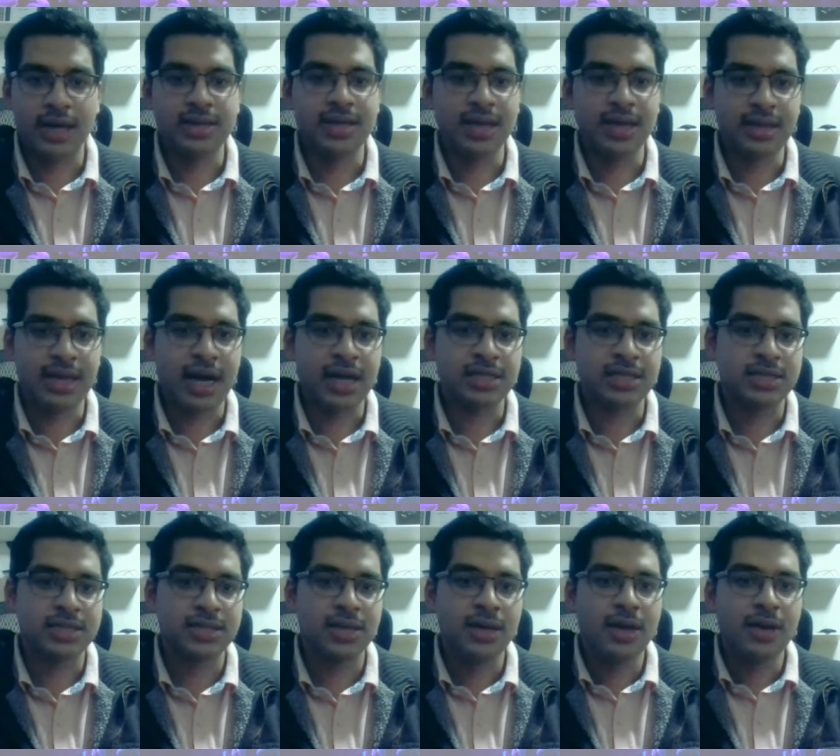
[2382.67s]
I think that's
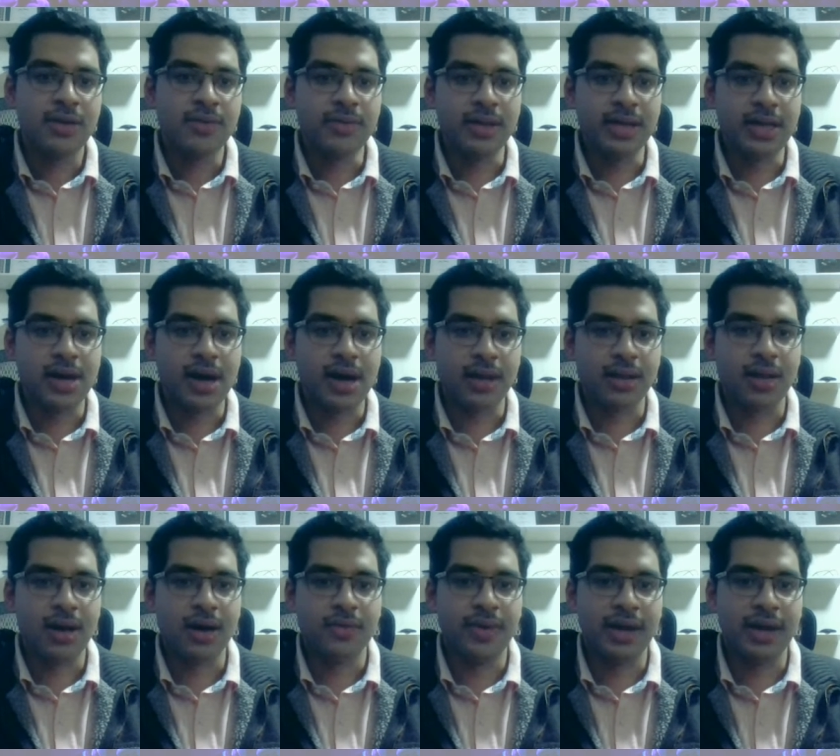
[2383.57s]
really gone a
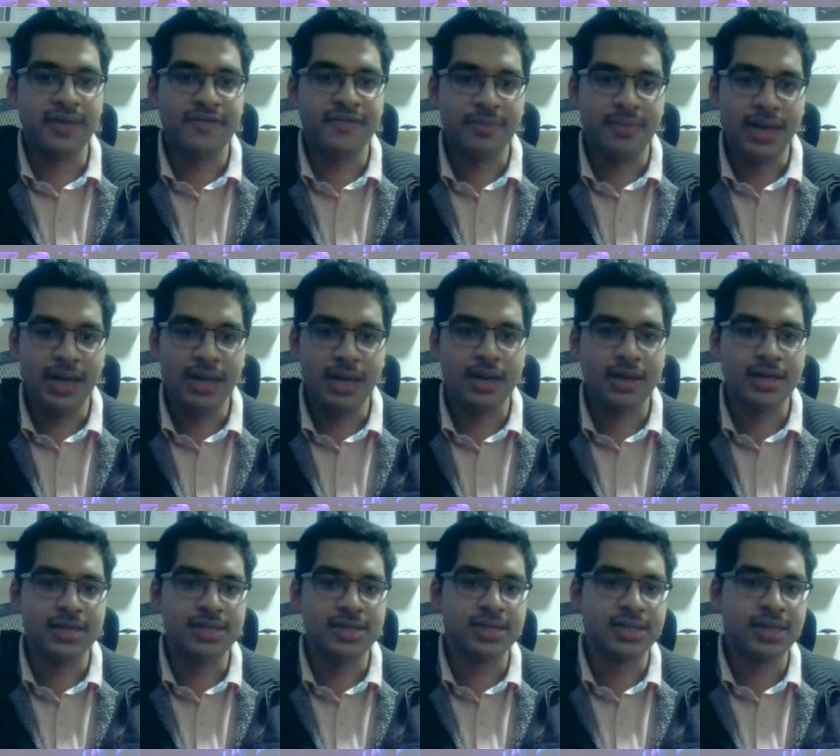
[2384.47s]
long way for me
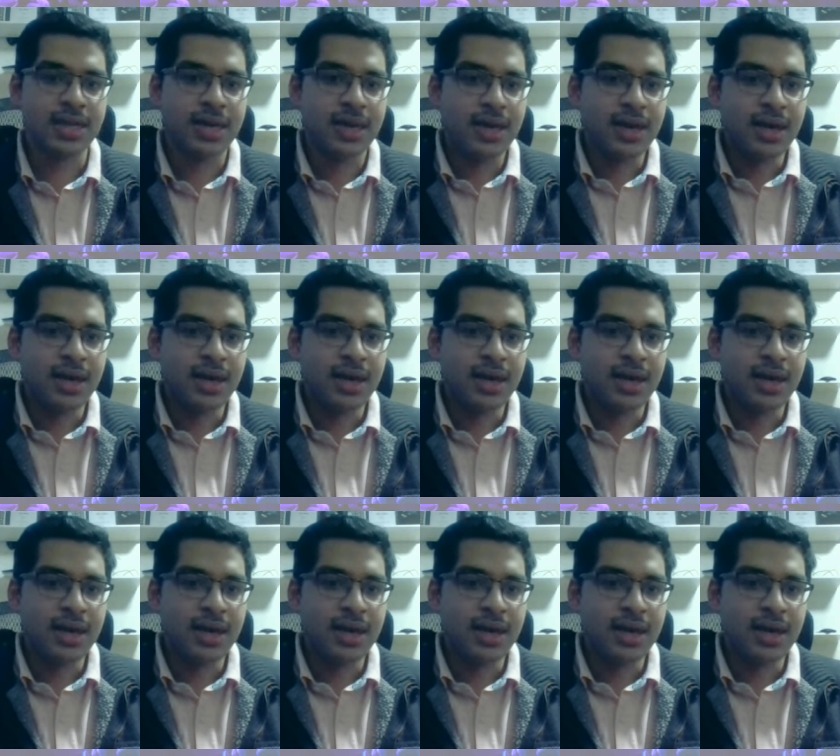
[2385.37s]
because